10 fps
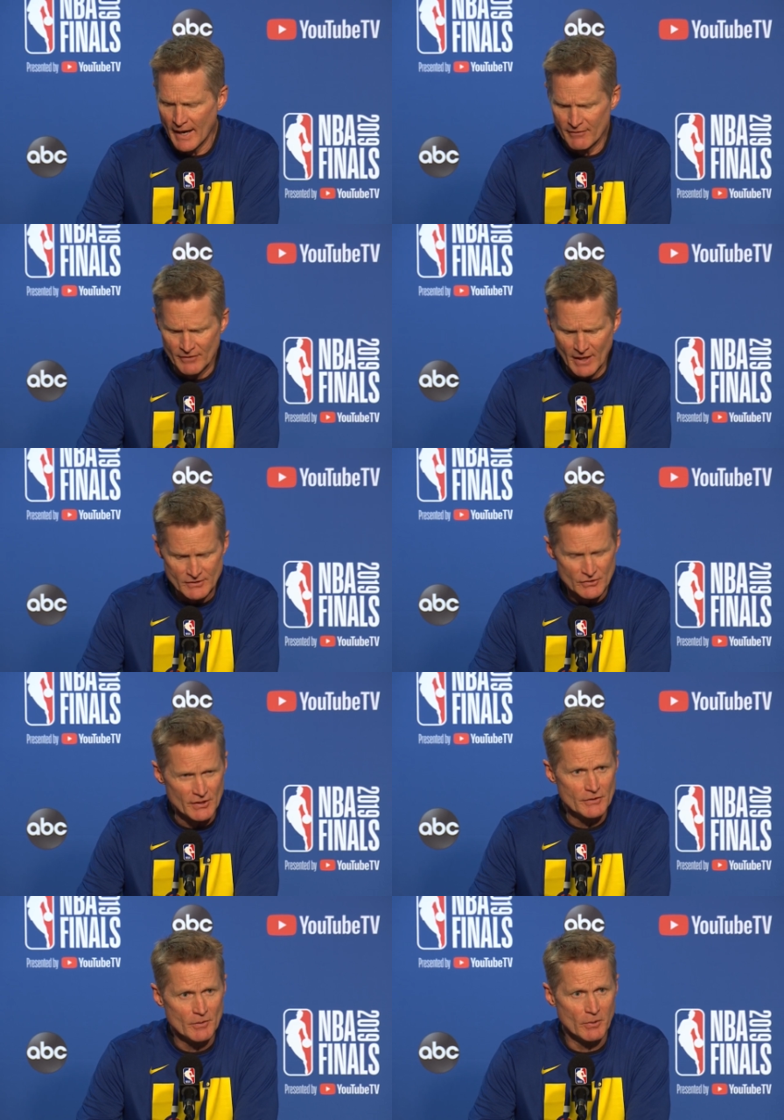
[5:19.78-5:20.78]
I have not
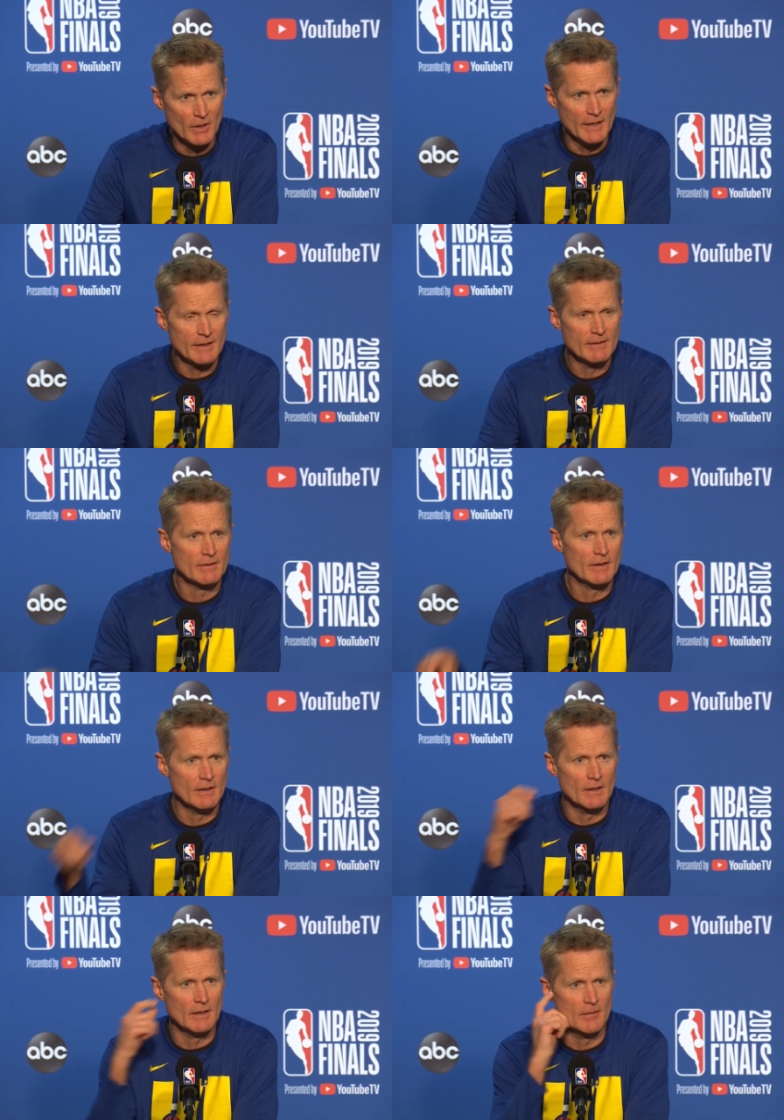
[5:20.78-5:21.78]
seen the play.
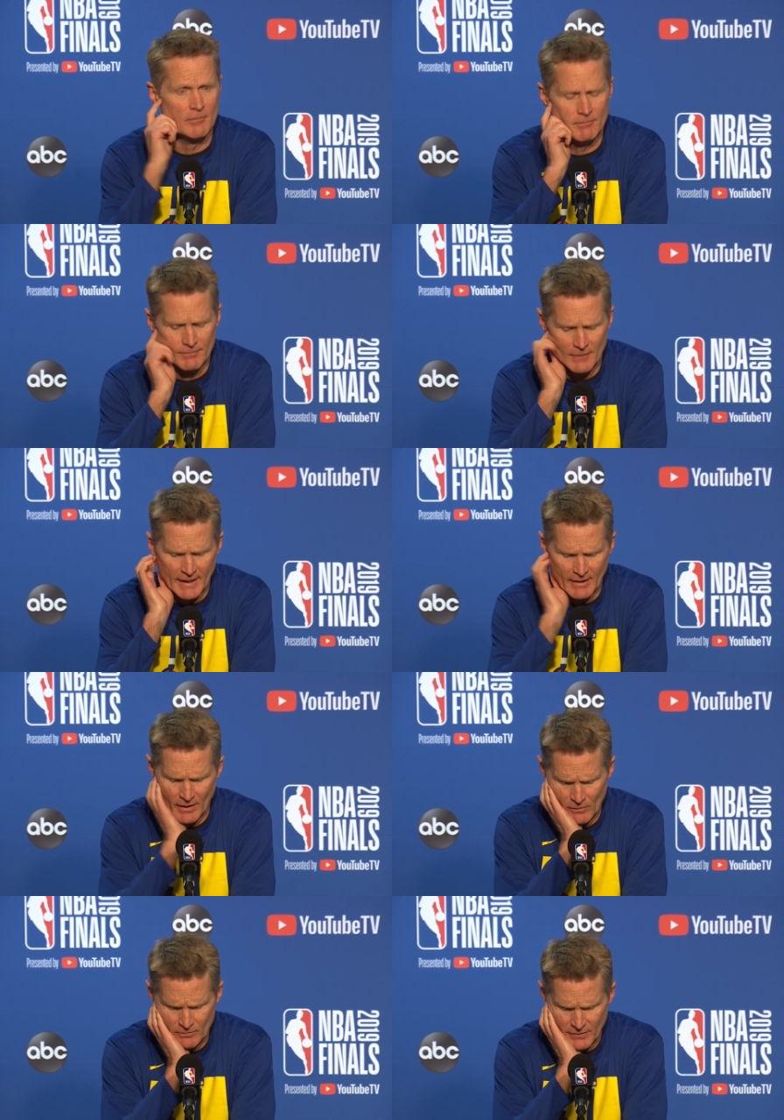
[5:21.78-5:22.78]
Um, I,
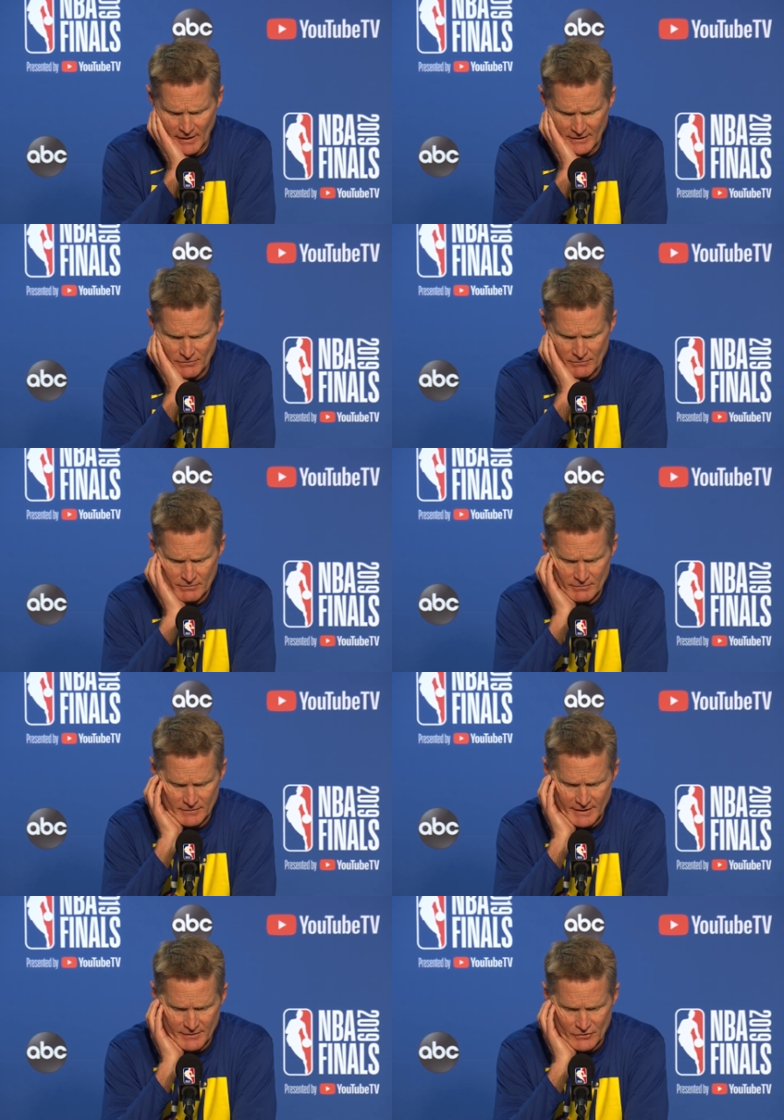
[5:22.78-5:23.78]
I, I
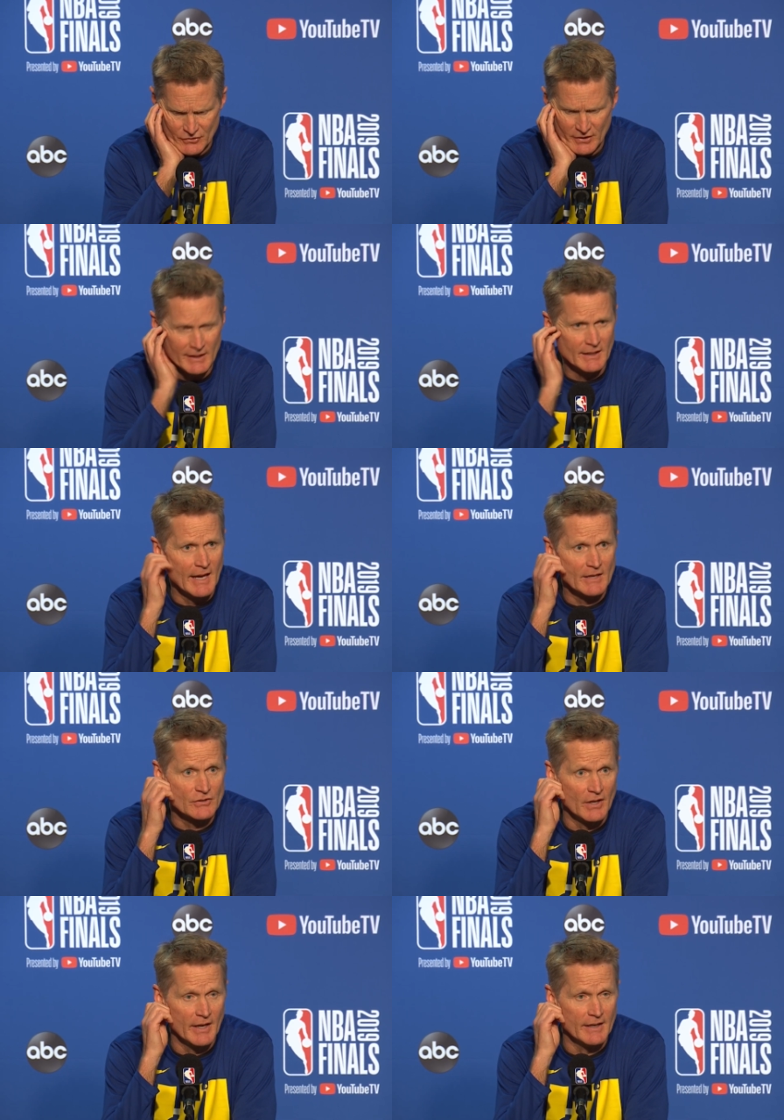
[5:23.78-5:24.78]
didn't see it
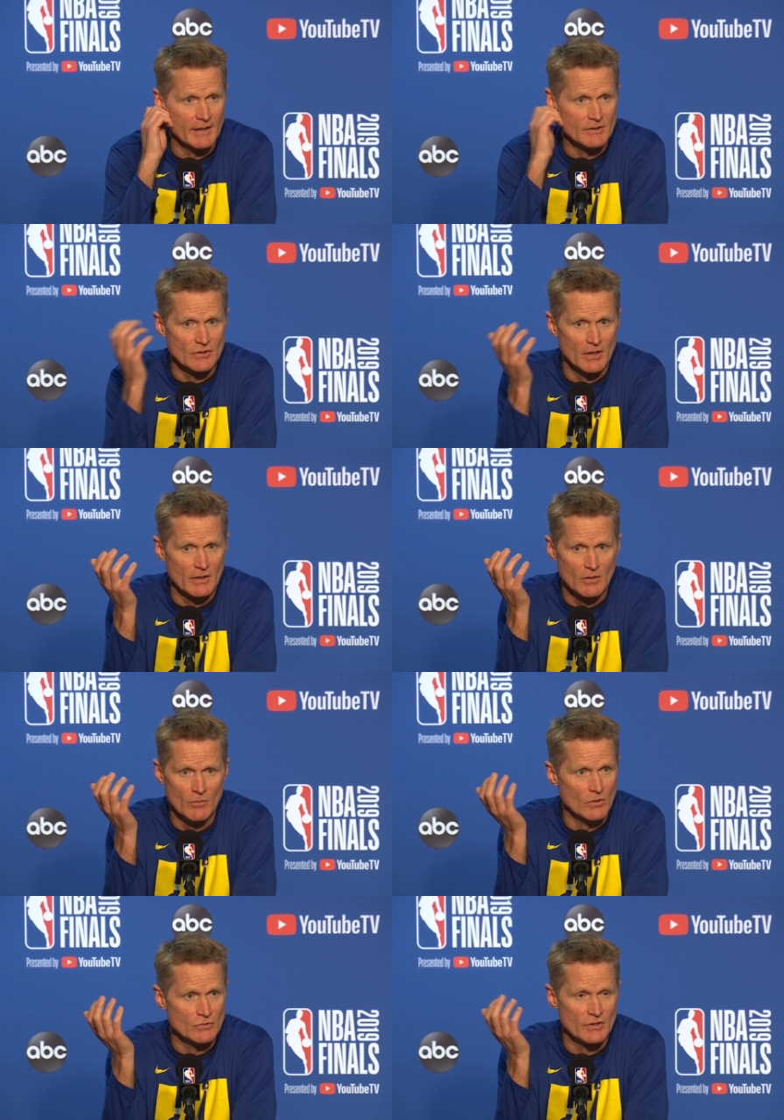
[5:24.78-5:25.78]
last night. I saw the
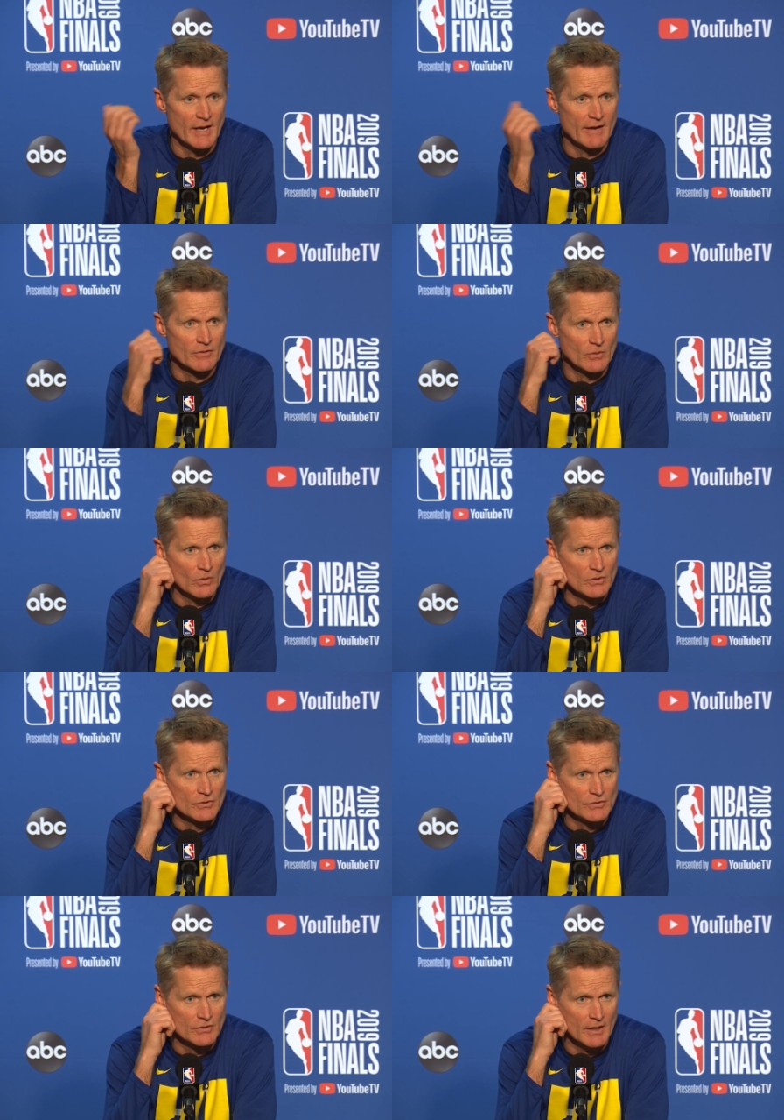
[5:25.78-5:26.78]
commotion
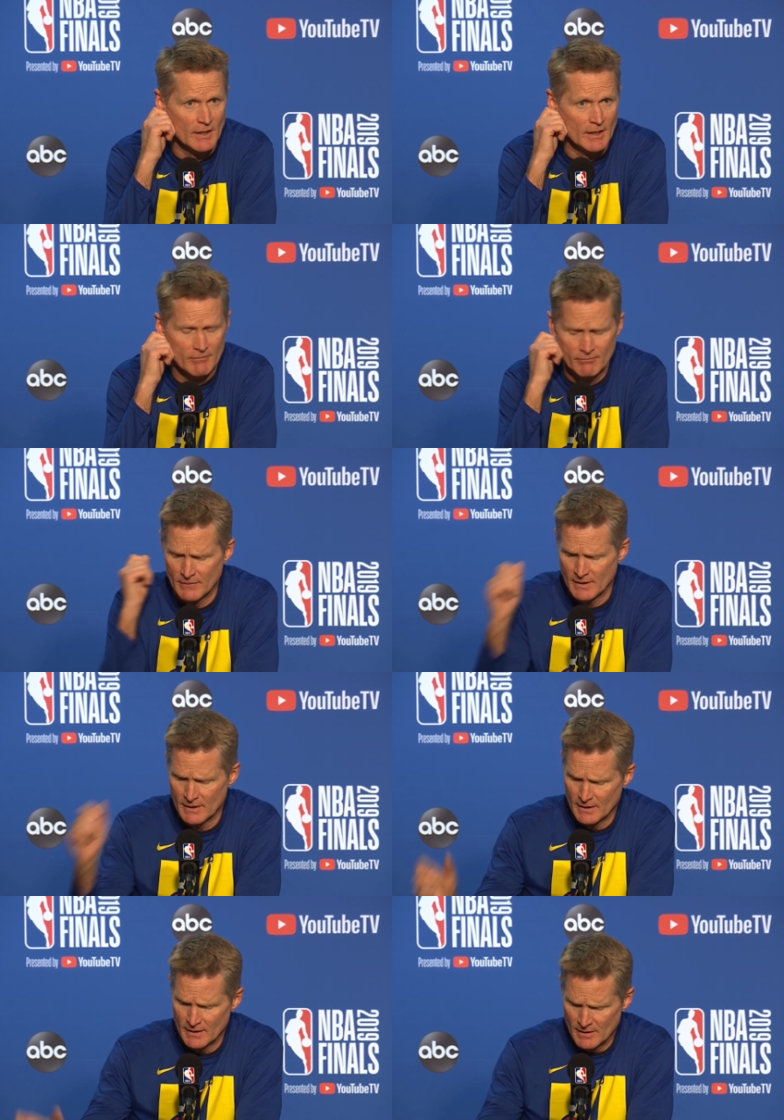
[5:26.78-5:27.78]
afterwards, um,
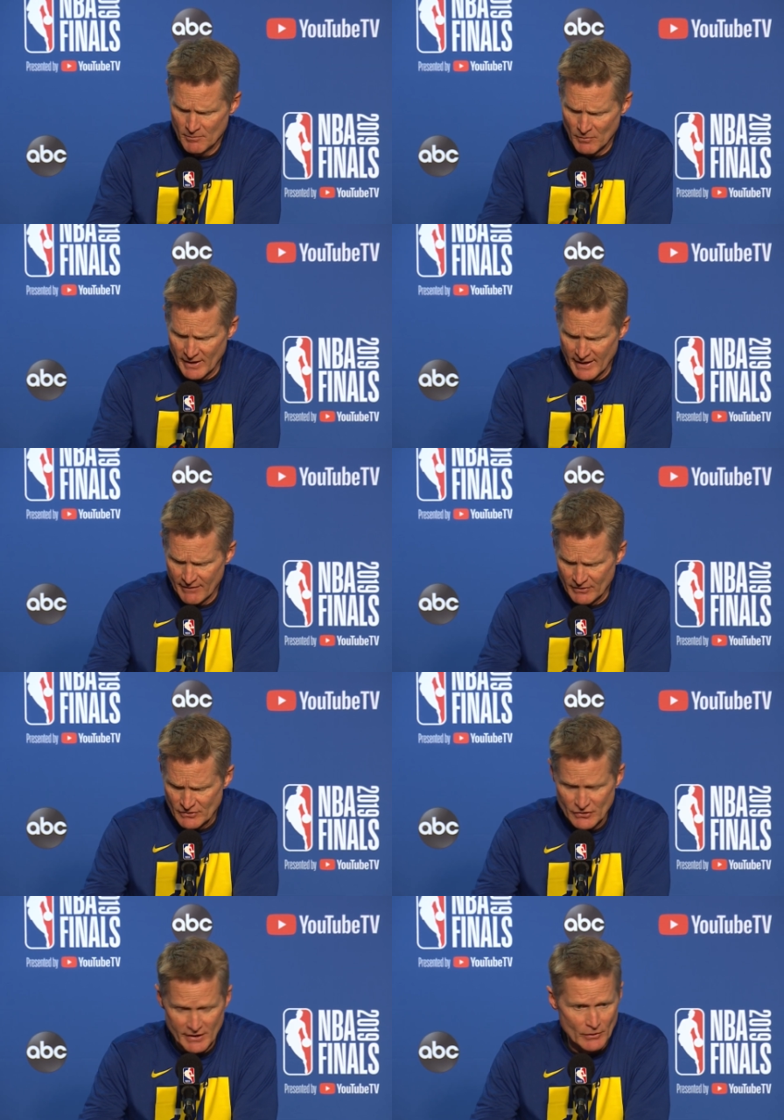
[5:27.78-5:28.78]
but I haven't
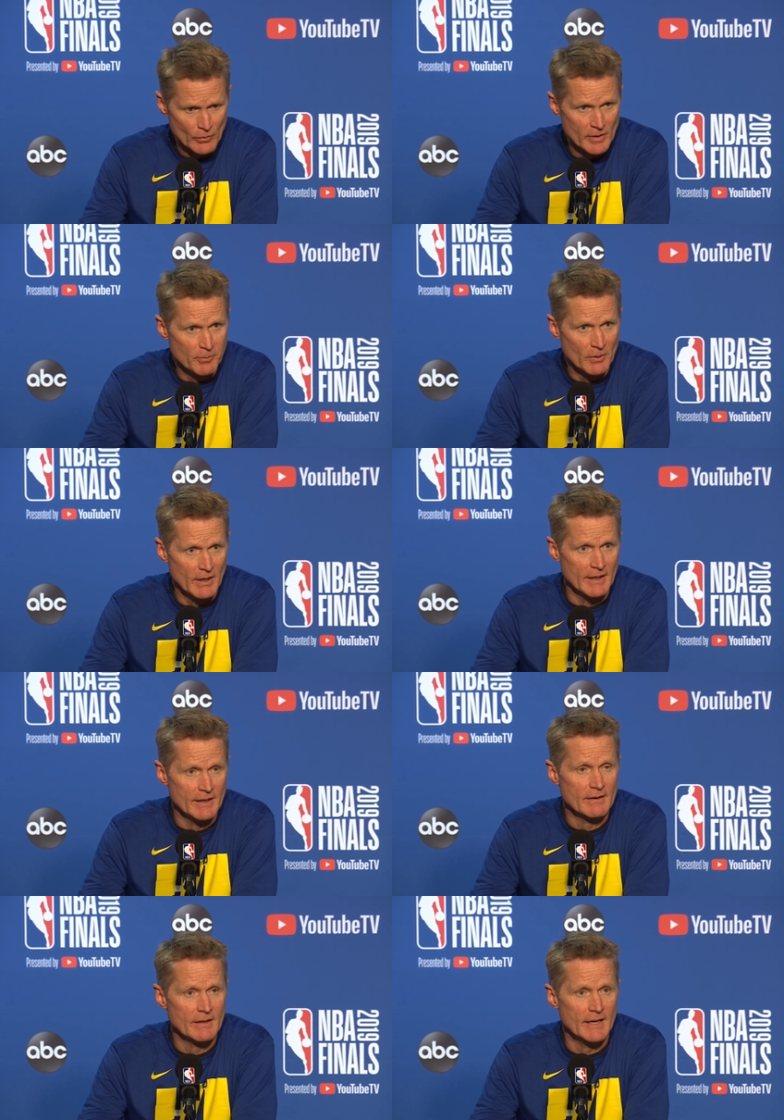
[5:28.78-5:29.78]
seen a
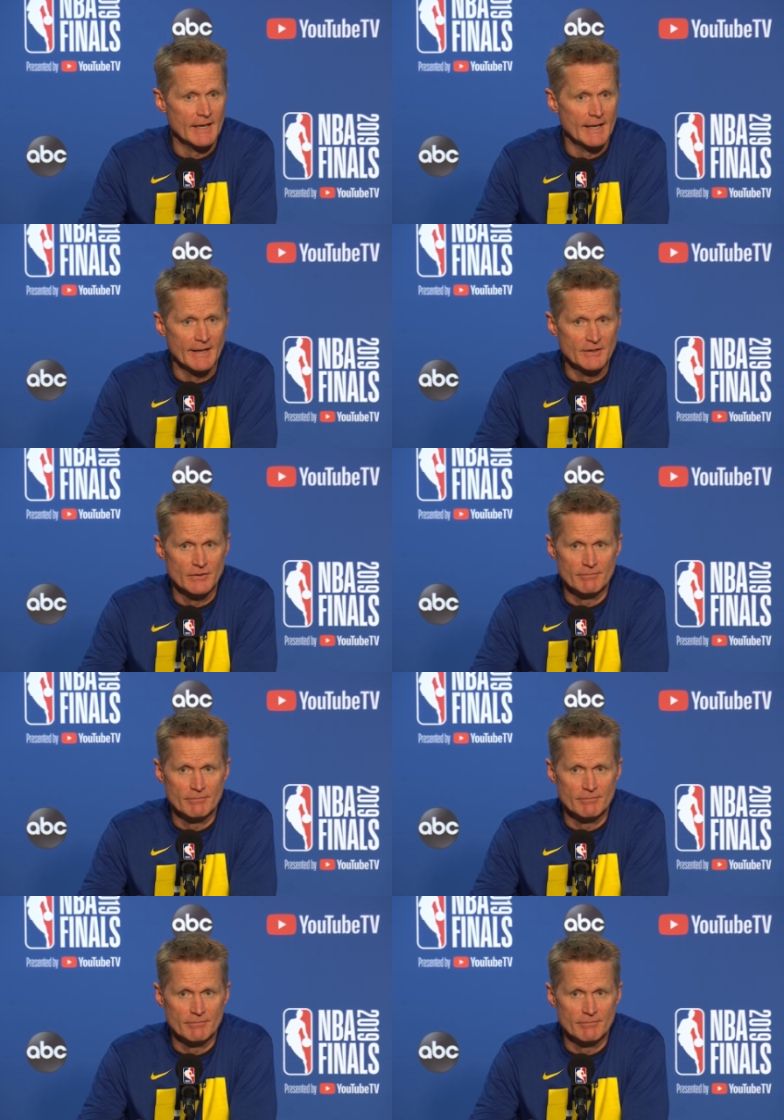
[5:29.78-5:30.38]
replay, and I